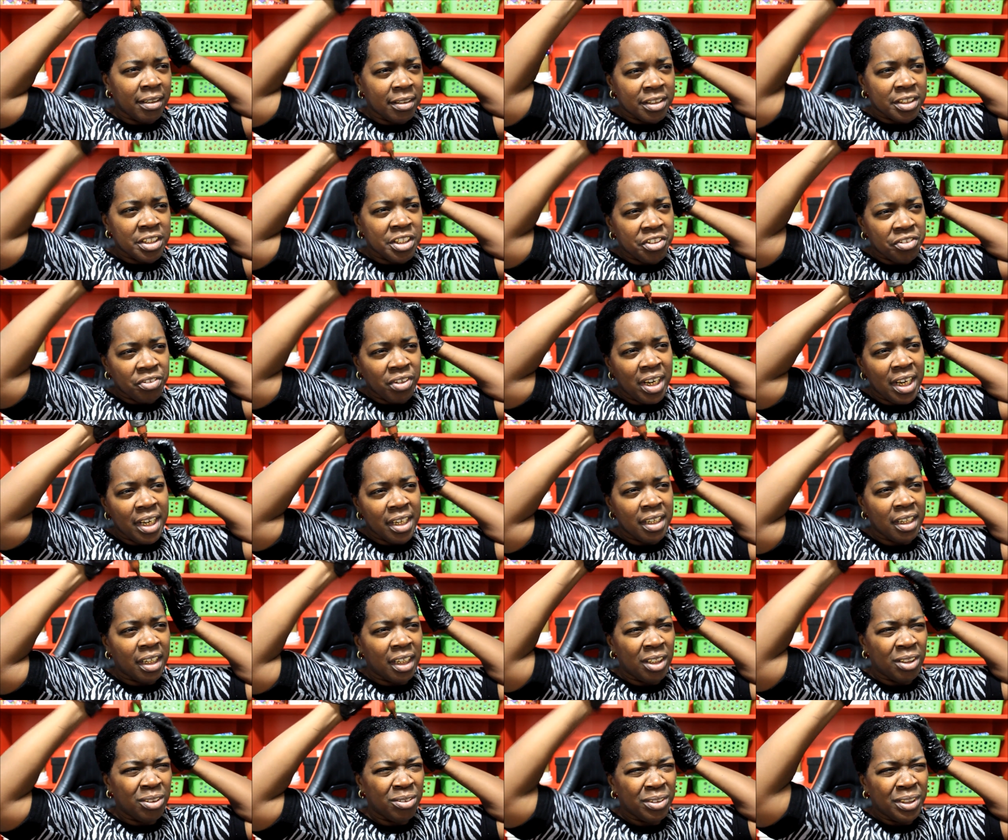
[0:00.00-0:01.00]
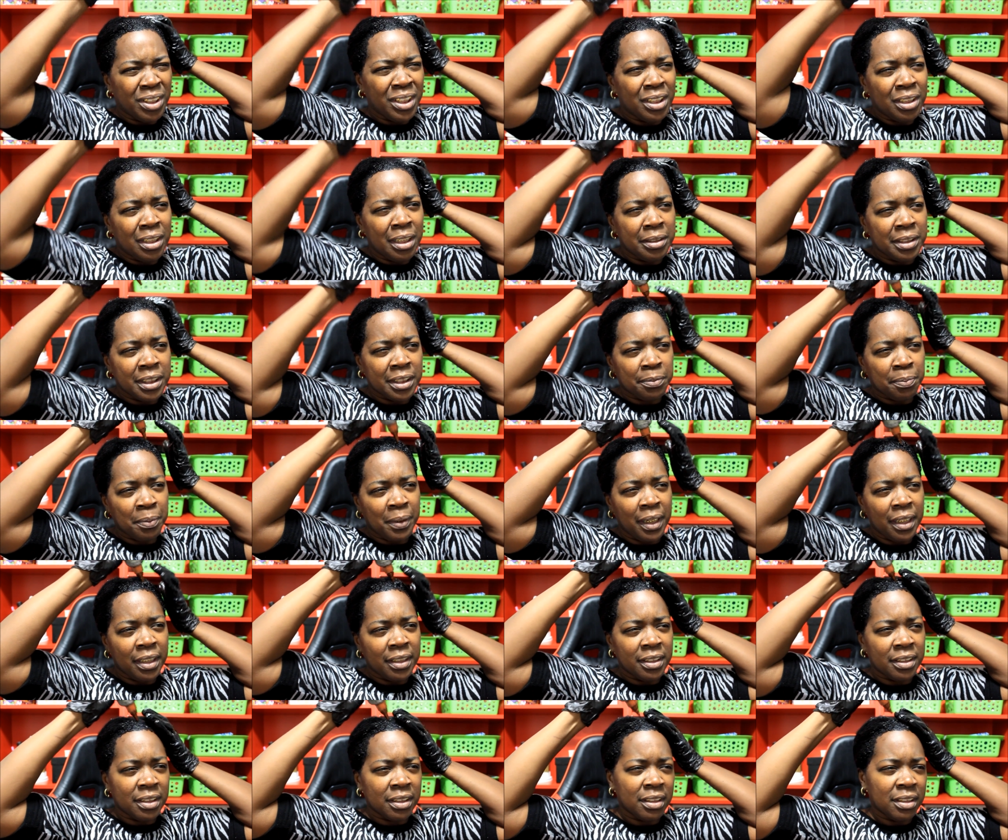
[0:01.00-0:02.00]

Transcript: under the dryer. I don't know. I'll just probably,